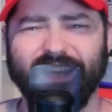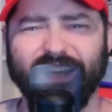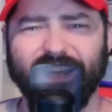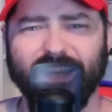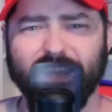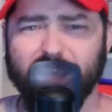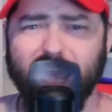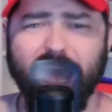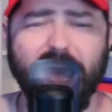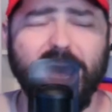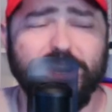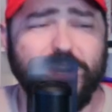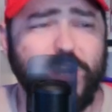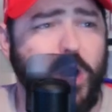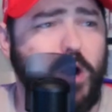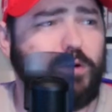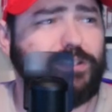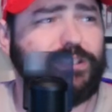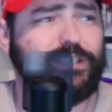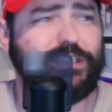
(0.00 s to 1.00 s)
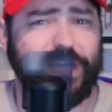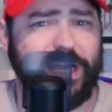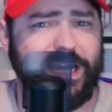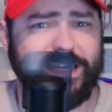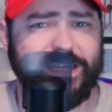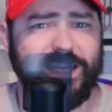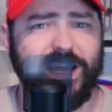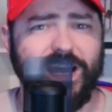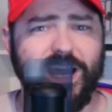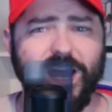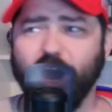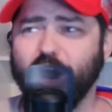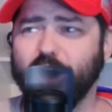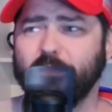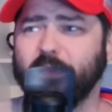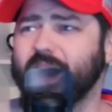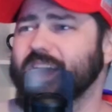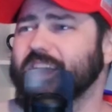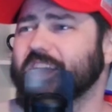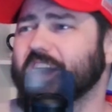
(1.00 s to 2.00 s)
Yeah, no shit. Oh
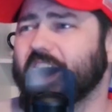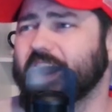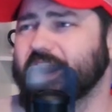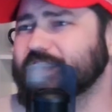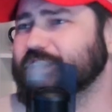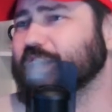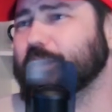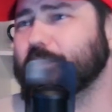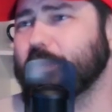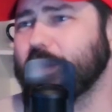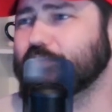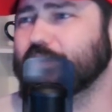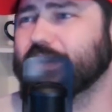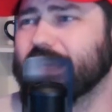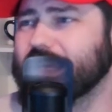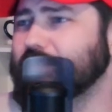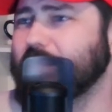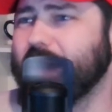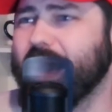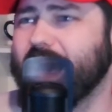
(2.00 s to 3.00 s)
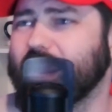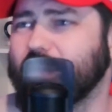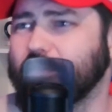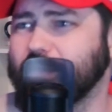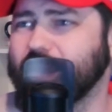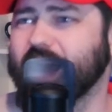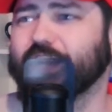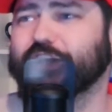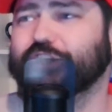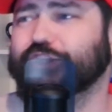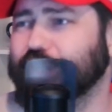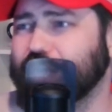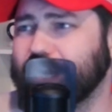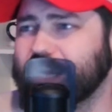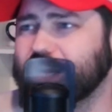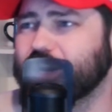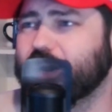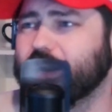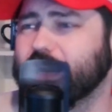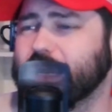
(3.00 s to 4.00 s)
my God, he's going to be really mad at me. I
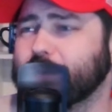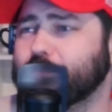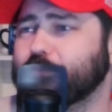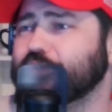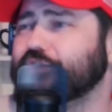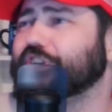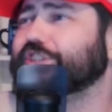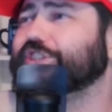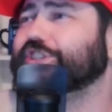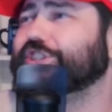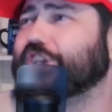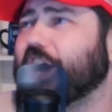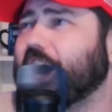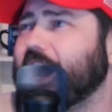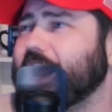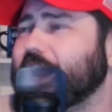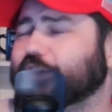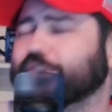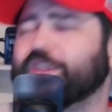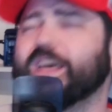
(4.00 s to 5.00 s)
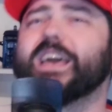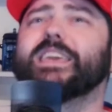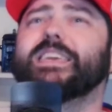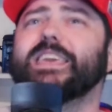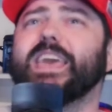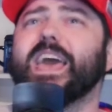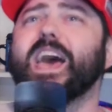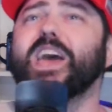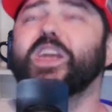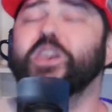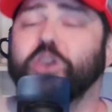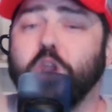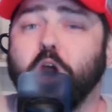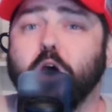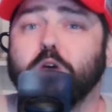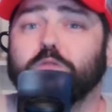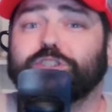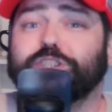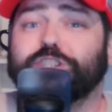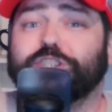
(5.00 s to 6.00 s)
cheated on him with a child. Yeah,
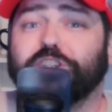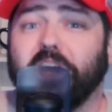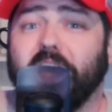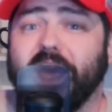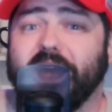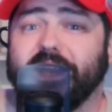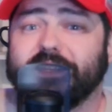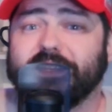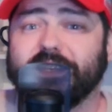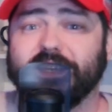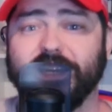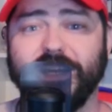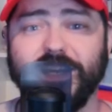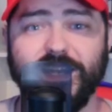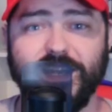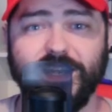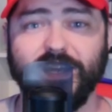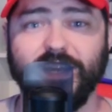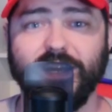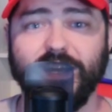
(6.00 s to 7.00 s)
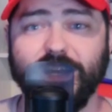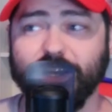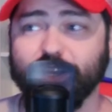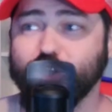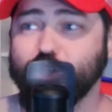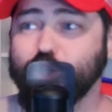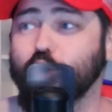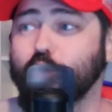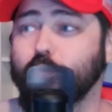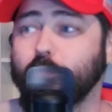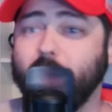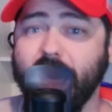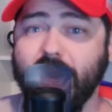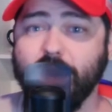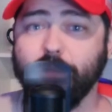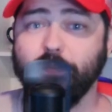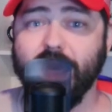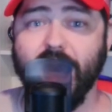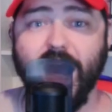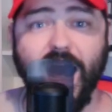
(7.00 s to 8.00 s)
no shit. You
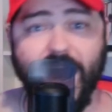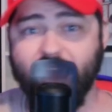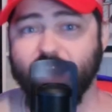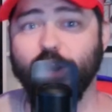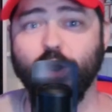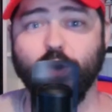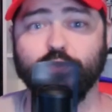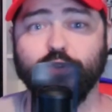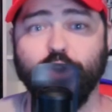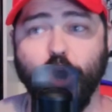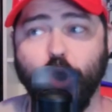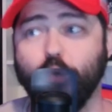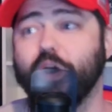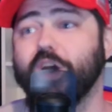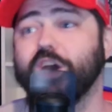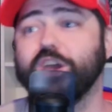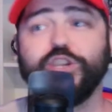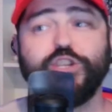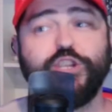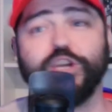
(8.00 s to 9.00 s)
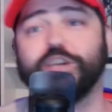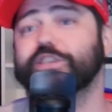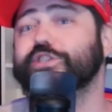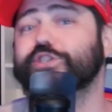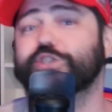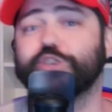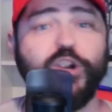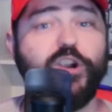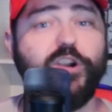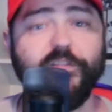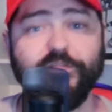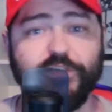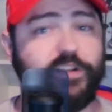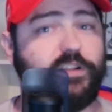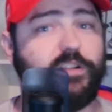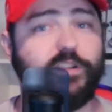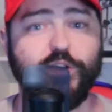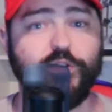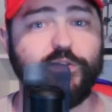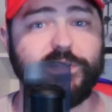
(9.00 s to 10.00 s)
maybe, I don't know, deserve to
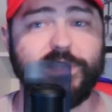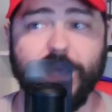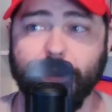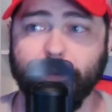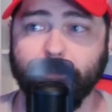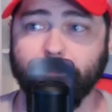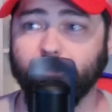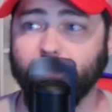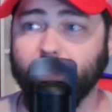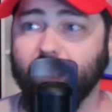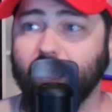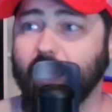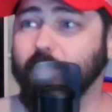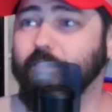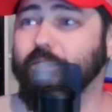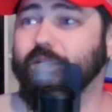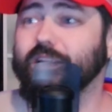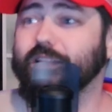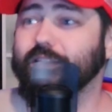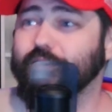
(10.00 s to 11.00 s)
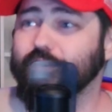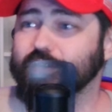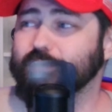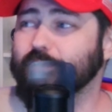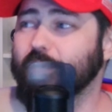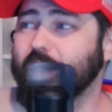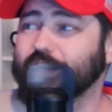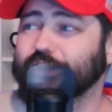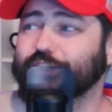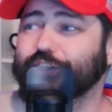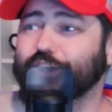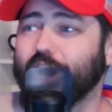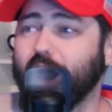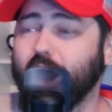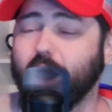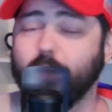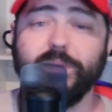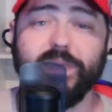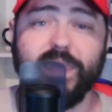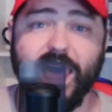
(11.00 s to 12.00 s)
lose him. I'm going to lose my
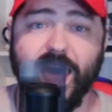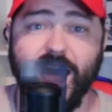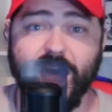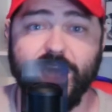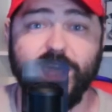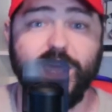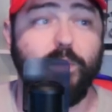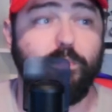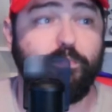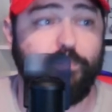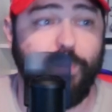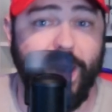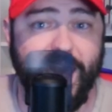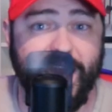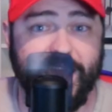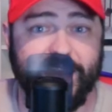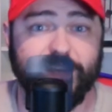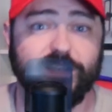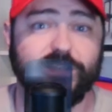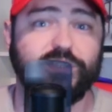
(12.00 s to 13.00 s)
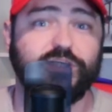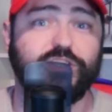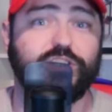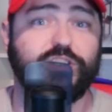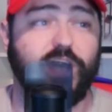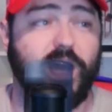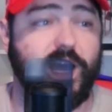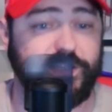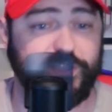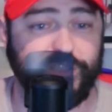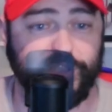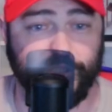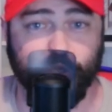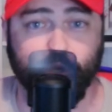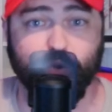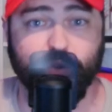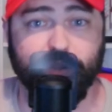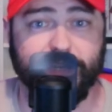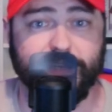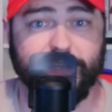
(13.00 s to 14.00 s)
job. Yeah, you banged a
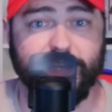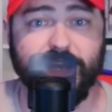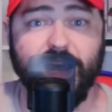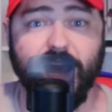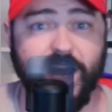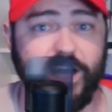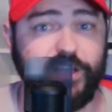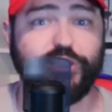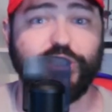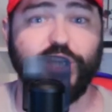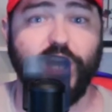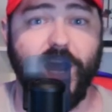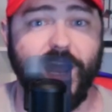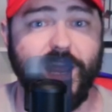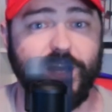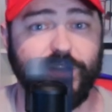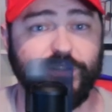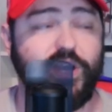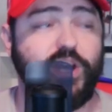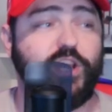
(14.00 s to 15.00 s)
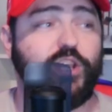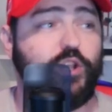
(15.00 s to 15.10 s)
student, a child.